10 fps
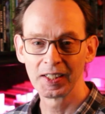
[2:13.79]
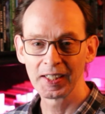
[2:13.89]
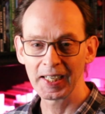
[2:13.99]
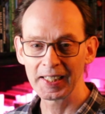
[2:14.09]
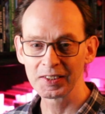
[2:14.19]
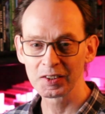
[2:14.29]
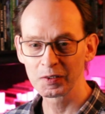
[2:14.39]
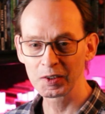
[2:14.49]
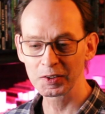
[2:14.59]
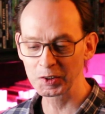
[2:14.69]
And
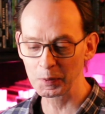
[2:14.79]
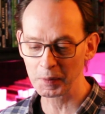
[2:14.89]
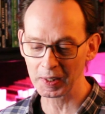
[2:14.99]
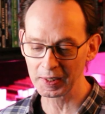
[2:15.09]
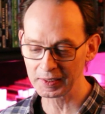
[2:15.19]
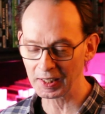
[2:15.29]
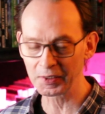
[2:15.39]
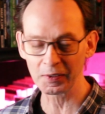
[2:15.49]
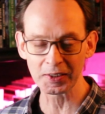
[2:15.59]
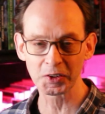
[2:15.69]
there's some
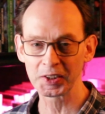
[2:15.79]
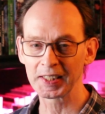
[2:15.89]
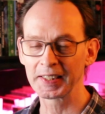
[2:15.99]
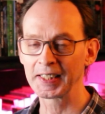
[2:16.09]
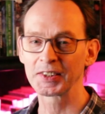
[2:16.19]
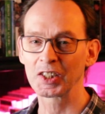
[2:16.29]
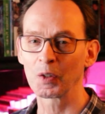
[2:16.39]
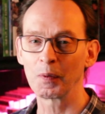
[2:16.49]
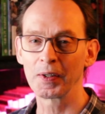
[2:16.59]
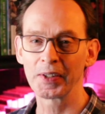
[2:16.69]
other interesting things that go
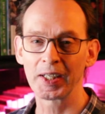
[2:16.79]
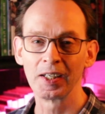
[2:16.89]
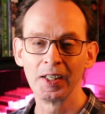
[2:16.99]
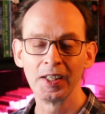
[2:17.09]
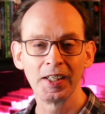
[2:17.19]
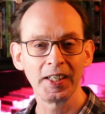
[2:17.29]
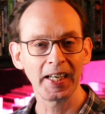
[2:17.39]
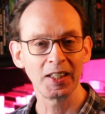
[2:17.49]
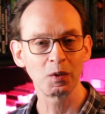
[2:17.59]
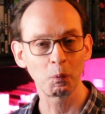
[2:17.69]
on there.
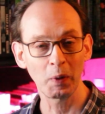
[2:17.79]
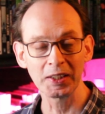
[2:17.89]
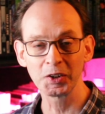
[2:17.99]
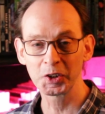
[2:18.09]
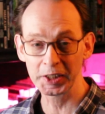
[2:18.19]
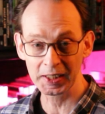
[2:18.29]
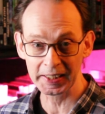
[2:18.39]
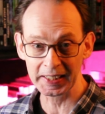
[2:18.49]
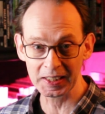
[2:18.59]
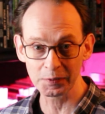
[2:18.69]
And when she
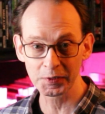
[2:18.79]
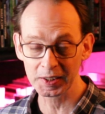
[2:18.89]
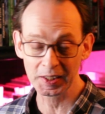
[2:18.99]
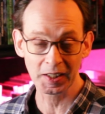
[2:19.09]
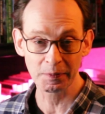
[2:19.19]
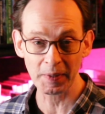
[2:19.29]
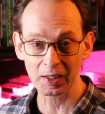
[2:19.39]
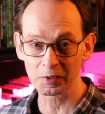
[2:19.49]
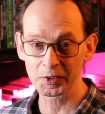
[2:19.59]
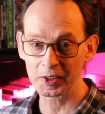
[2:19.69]
leaves, he
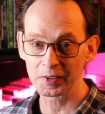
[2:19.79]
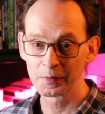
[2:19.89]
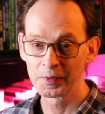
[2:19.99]
follows her.